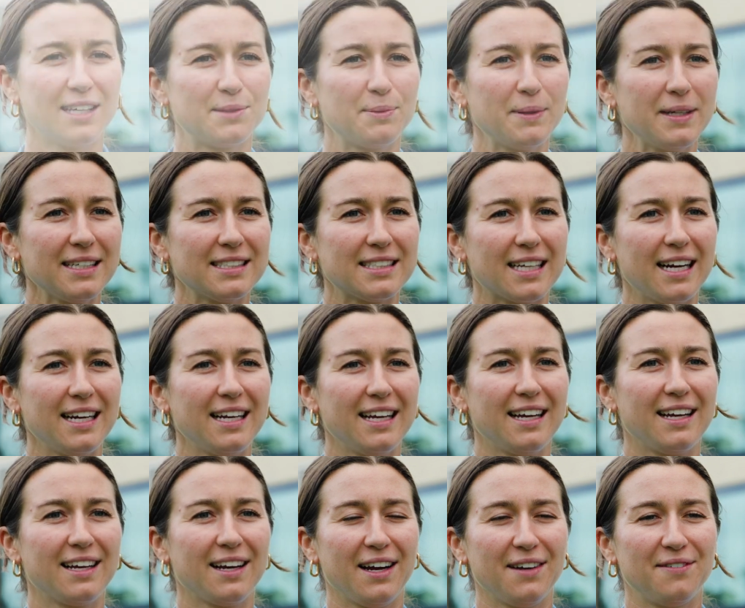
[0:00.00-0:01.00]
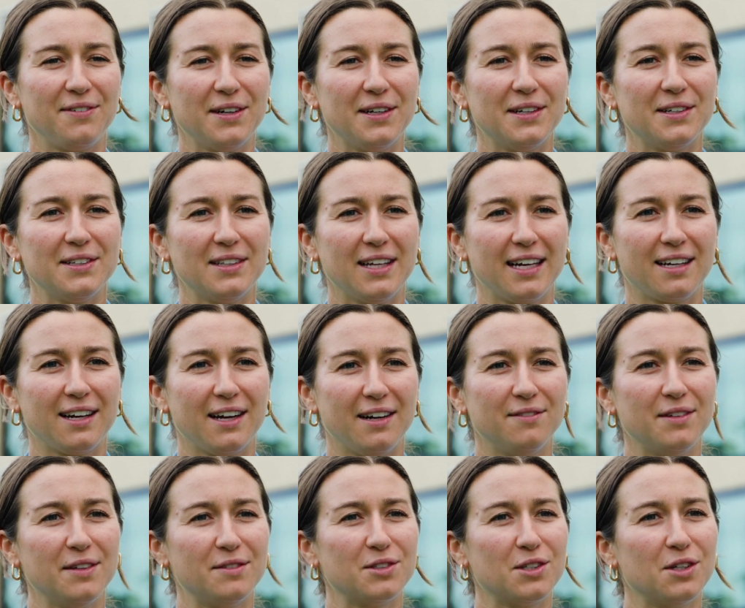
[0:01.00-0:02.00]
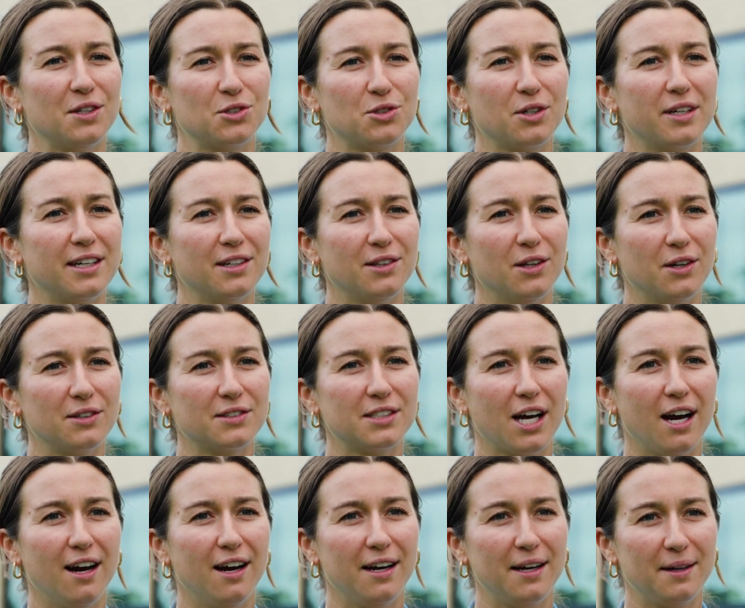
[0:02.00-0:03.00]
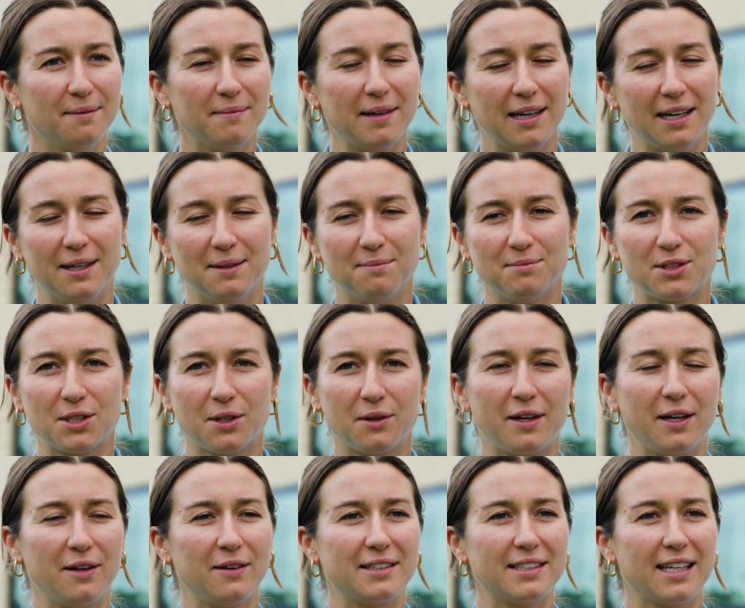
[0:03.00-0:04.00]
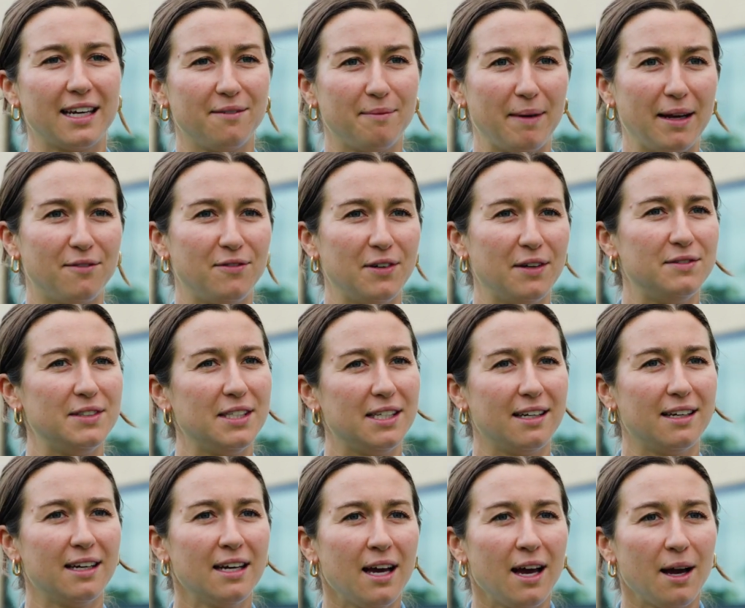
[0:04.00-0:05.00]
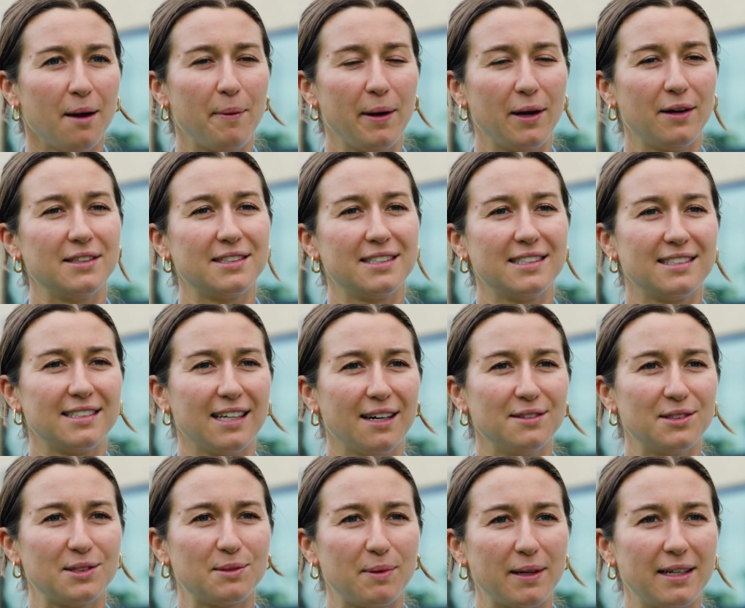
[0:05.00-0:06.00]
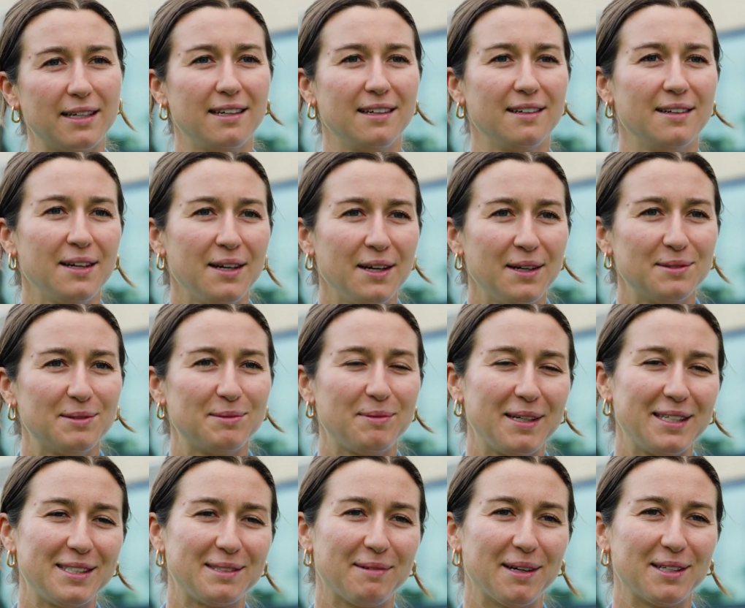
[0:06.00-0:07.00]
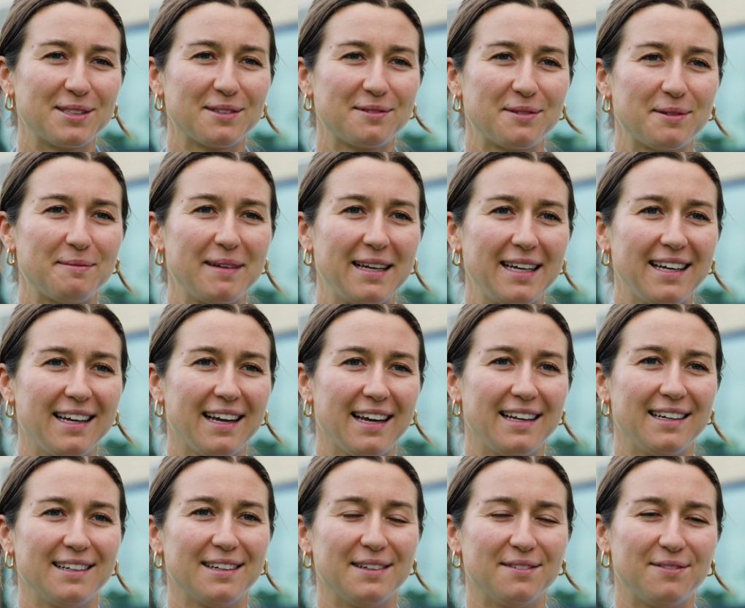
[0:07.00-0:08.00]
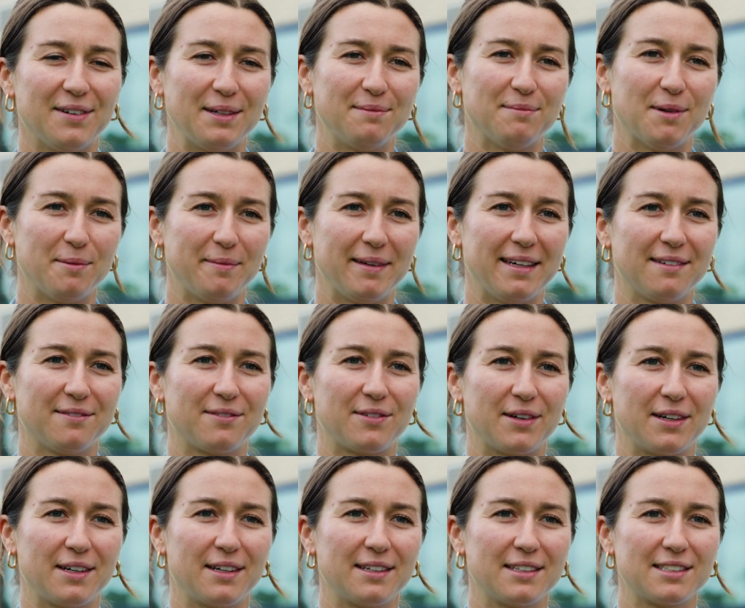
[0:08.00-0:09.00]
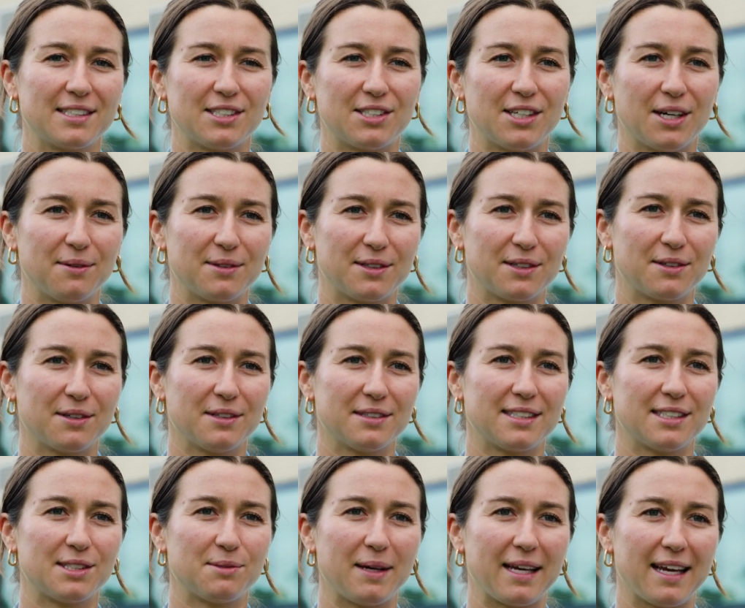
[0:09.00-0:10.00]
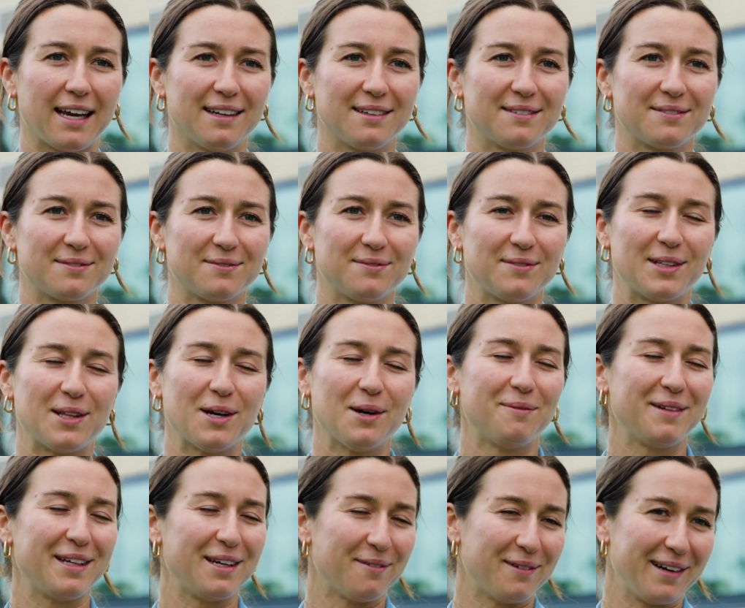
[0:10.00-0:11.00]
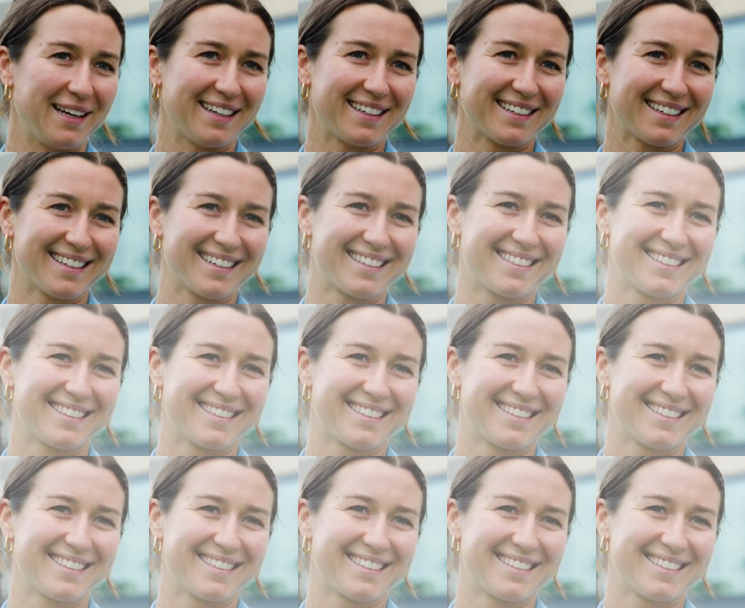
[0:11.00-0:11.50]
it's pretty exciting. I feel like I've lived in Australia a long time. So hearing that I've made 50 appearances sounds pretty special for me and a fun moment to share with the girls this weekend with hopefully a win.